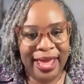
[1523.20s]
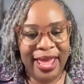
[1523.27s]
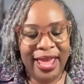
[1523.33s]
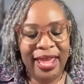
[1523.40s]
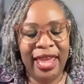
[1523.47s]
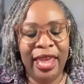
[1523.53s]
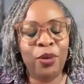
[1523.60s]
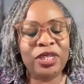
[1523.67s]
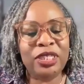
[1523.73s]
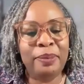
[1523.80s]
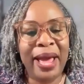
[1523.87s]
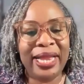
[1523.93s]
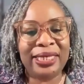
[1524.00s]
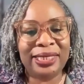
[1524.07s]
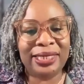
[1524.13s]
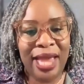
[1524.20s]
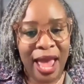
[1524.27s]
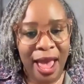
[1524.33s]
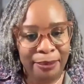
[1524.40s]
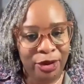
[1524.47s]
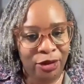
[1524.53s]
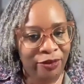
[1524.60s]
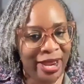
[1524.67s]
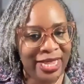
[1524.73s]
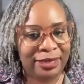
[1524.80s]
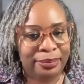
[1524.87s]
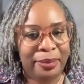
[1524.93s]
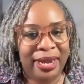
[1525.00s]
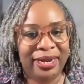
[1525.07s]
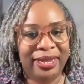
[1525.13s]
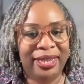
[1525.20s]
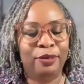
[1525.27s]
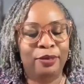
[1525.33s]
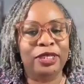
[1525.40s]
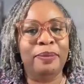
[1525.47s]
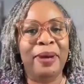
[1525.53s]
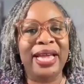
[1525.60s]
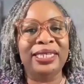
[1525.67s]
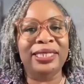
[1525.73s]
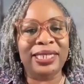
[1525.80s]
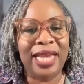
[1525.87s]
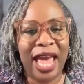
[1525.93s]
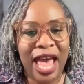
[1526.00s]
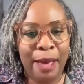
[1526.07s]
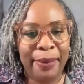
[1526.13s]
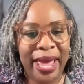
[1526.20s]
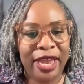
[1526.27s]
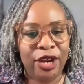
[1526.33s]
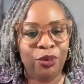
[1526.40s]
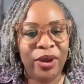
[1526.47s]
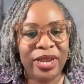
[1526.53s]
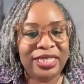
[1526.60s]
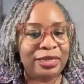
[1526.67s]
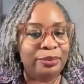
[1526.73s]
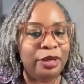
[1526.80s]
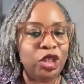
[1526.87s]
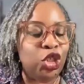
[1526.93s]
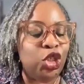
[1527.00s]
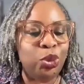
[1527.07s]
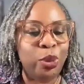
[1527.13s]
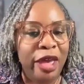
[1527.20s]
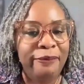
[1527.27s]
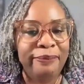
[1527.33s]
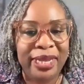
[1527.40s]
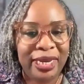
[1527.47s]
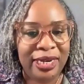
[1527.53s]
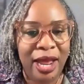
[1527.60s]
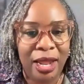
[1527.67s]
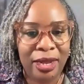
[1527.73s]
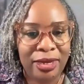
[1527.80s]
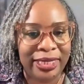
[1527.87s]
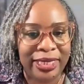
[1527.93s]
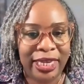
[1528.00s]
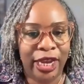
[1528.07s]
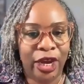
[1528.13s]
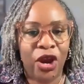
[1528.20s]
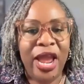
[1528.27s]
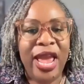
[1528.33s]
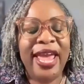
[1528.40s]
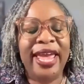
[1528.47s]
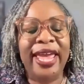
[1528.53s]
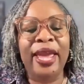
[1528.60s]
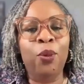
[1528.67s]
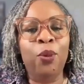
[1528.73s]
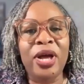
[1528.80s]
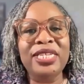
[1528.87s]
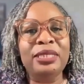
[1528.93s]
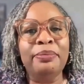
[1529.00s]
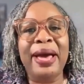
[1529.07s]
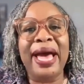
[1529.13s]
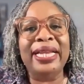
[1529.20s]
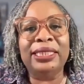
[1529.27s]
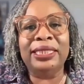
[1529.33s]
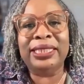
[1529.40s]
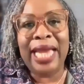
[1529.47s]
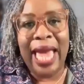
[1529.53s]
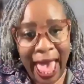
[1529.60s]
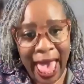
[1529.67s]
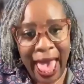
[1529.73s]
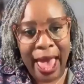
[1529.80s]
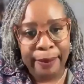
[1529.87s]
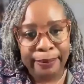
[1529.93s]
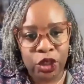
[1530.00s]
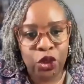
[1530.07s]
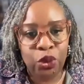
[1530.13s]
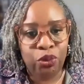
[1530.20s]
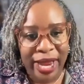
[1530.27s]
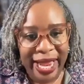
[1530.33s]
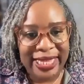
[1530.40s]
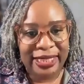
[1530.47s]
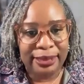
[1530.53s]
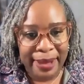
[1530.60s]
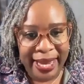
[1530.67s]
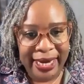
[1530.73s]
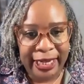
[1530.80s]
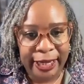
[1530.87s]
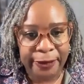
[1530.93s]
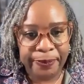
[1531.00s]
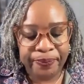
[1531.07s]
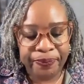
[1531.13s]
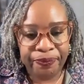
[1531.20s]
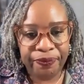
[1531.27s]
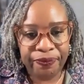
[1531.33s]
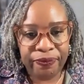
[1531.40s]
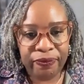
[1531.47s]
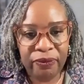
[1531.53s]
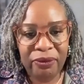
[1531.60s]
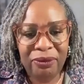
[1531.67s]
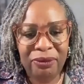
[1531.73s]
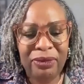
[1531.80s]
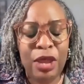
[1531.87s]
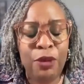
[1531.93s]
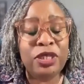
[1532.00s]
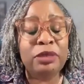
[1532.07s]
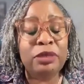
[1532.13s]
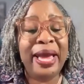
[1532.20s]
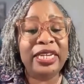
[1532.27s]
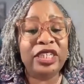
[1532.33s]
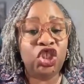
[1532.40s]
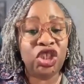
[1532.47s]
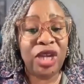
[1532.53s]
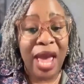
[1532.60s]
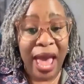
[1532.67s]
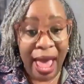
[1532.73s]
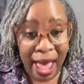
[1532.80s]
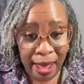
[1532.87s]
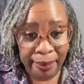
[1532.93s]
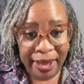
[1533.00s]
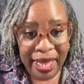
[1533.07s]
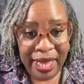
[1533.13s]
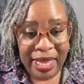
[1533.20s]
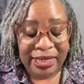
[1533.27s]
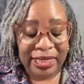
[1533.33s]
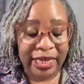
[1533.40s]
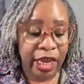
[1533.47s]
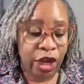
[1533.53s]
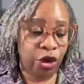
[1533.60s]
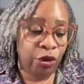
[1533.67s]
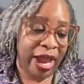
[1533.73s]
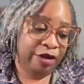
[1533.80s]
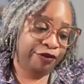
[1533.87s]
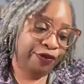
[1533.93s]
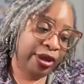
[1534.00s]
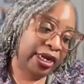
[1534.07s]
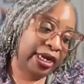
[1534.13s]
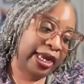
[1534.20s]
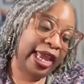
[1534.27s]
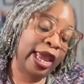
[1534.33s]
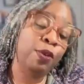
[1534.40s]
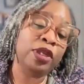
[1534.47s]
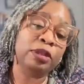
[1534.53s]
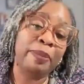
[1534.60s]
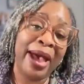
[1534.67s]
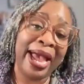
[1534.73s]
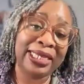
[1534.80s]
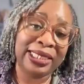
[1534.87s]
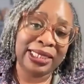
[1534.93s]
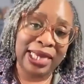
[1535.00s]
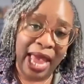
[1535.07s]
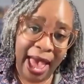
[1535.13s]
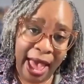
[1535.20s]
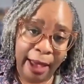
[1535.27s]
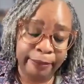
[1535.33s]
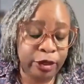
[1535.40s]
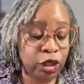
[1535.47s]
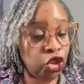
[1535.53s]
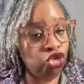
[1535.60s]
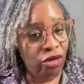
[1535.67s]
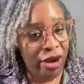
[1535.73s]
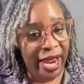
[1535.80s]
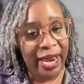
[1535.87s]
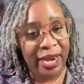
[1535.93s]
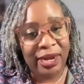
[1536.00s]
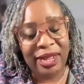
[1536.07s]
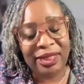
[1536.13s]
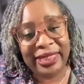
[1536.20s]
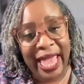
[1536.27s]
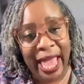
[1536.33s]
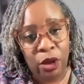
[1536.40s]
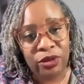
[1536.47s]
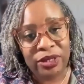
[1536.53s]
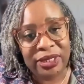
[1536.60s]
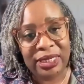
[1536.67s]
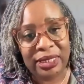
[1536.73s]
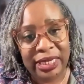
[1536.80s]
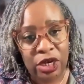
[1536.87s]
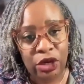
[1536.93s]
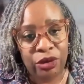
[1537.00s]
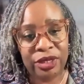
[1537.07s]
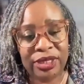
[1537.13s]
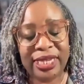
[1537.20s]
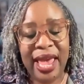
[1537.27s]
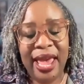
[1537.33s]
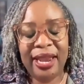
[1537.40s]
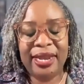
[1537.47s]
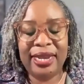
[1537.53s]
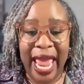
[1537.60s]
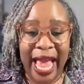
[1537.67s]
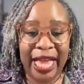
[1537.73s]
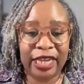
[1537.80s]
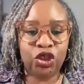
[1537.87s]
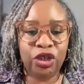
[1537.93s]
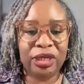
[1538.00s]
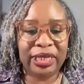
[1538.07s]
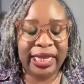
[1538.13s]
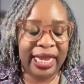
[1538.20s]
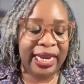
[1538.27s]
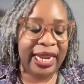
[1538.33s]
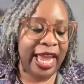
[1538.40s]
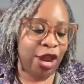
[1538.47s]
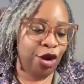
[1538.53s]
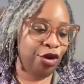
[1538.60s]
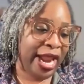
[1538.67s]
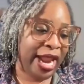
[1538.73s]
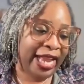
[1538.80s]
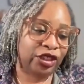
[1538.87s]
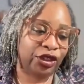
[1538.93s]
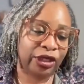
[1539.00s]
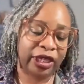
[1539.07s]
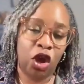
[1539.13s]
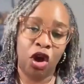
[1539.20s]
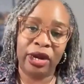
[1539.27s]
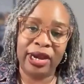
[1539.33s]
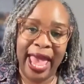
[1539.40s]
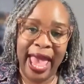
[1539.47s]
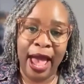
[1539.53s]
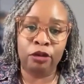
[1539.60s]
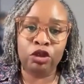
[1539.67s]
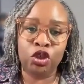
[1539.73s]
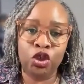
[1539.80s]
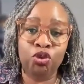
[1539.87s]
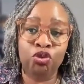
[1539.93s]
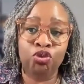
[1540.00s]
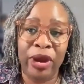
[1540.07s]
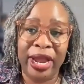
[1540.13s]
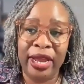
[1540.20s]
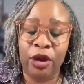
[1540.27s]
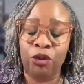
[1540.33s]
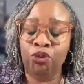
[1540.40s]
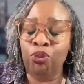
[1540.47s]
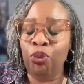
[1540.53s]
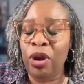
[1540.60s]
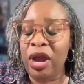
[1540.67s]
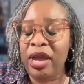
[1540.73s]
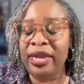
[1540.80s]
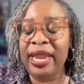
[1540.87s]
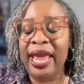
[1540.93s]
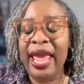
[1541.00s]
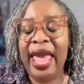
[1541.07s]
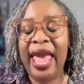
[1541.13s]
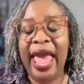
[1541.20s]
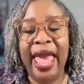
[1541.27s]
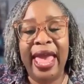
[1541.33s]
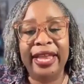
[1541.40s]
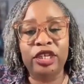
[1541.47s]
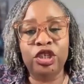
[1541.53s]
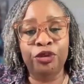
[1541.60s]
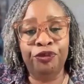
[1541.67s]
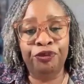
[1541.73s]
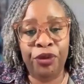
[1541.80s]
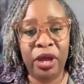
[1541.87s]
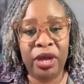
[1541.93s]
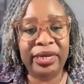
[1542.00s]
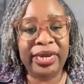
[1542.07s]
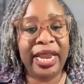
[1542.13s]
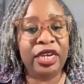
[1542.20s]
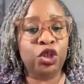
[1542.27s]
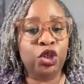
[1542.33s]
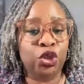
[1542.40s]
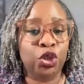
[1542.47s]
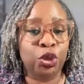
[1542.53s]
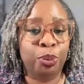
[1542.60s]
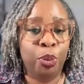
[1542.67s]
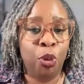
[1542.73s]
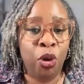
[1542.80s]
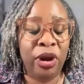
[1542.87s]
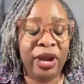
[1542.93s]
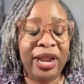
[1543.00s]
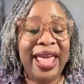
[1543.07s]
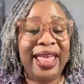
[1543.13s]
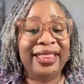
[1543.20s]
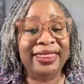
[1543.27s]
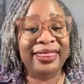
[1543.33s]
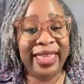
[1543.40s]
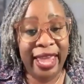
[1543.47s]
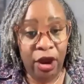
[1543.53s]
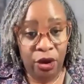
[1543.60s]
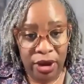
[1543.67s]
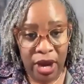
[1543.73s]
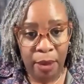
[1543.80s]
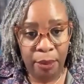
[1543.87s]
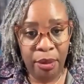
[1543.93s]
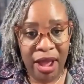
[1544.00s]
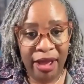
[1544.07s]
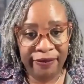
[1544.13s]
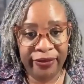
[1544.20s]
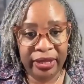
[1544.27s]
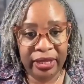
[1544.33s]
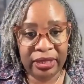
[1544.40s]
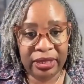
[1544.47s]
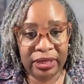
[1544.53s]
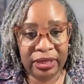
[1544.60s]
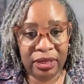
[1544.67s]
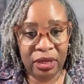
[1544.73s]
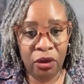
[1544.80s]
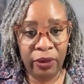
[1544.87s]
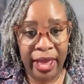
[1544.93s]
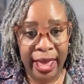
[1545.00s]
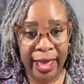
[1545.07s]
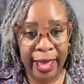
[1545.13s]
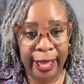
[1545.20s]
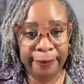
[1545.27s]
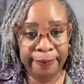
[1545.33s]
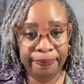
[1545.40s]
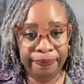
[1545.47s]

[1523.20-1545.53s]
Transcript: It was my job to raise money. It was my job. I had to raise as much as $12 million a year. It was my job to raise money. It was my job to get grant funding. It was my job to train 1,000 leaders nationally and internationally on how to run and to fund and to support their nonprofits. Okay.